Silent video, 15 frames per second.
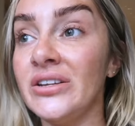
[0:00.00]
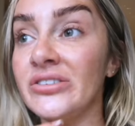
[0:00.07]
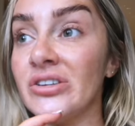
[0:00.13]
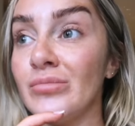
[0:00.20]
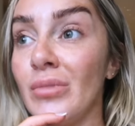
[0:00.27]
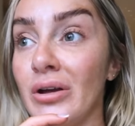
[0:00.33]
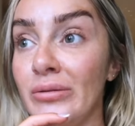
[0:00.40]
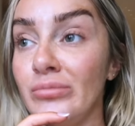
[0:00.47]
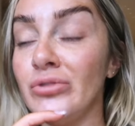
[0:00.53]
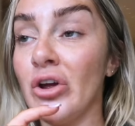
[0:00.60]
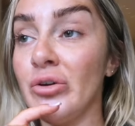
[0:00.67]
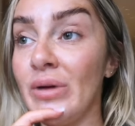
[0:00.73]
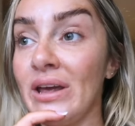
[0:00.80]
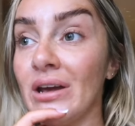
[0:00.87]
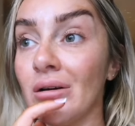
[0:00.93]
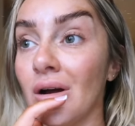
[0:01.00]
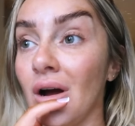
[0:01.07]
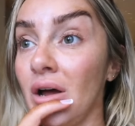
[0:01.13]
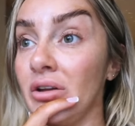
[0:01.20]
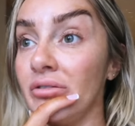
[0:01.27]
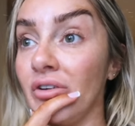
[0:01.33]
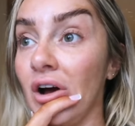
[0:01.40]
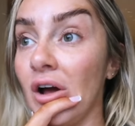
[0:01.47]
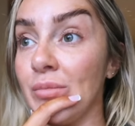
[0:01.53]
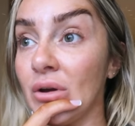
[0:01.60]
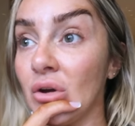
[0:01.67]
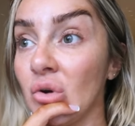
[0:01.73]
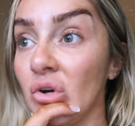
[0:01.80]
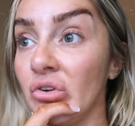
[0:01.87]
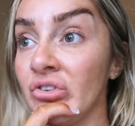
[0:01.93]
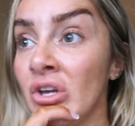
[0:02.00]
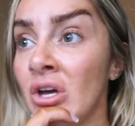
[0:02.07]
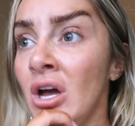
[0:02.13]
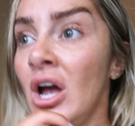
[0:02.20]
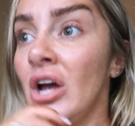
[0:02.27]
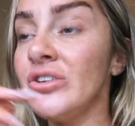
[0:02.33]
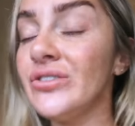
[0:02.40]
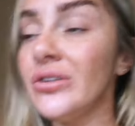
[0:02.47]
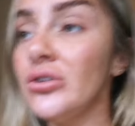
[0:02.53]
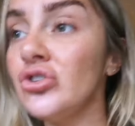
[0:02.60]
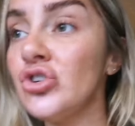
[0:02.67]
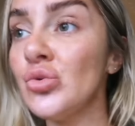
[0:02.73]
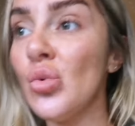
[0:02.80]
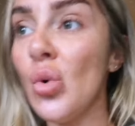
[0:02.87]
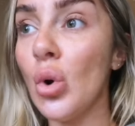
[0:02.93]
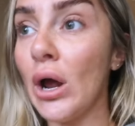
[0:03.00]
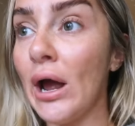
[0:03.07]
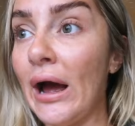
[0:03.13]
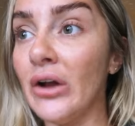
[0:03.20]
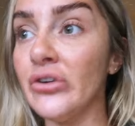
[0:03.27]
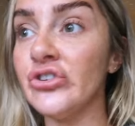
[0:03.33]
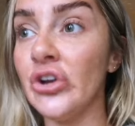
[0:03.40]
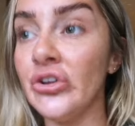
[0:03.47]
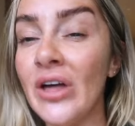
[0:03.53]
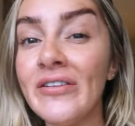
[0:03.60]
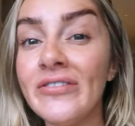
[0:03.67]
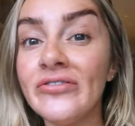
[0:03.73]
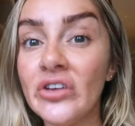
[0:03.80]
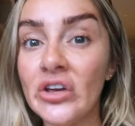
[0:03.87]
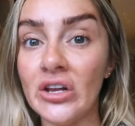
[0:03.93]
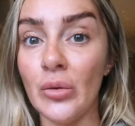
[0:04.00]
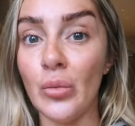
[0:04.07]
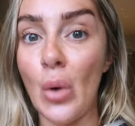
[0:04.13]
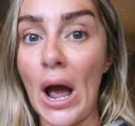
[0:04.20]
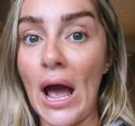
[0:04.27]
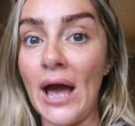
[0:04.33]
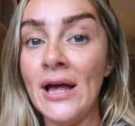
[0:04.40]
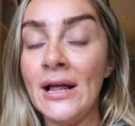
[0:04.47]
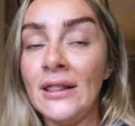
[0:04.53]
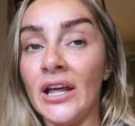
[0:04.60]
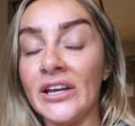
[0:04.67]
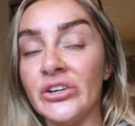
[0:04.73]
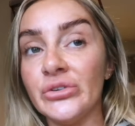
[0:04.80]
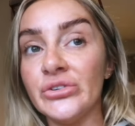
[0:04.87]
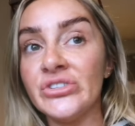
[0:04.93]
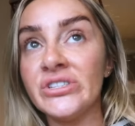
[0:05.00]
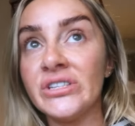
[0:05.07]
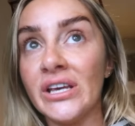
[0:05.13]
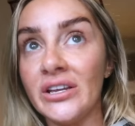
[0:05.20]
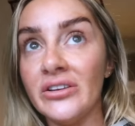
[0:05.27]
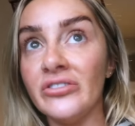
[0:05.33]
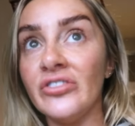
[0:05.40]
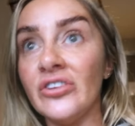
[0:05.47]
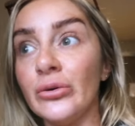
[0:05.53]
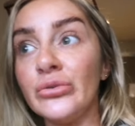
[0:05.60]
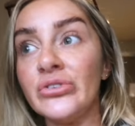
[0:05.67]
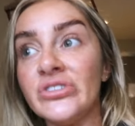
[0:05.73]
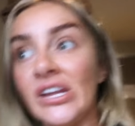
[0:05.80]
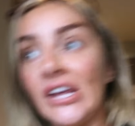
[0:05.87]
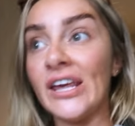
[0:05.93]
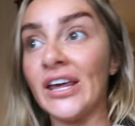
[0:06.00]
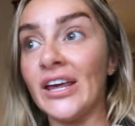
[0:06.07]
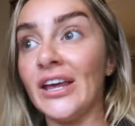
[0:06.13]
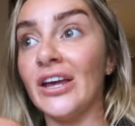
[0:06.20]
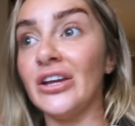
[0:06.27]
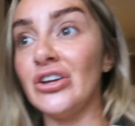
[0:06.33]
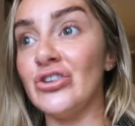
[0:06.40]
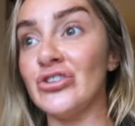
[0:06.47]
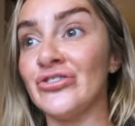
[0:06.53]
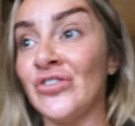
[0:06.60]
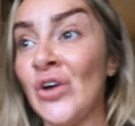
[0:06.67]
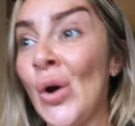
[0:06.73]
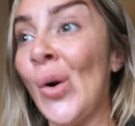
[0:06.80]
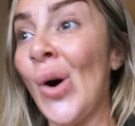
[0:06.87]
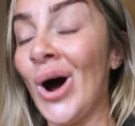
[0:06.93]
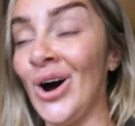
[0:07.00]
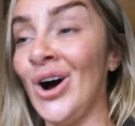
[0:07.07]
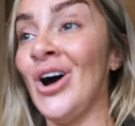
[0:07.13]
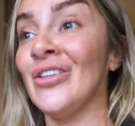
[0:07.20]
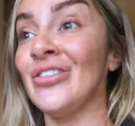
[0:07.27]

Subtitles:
it is a no makeup kind of vibe because as soon as you walk out, do you know that feeling where, like, your skin feels sticky and you just feel hot?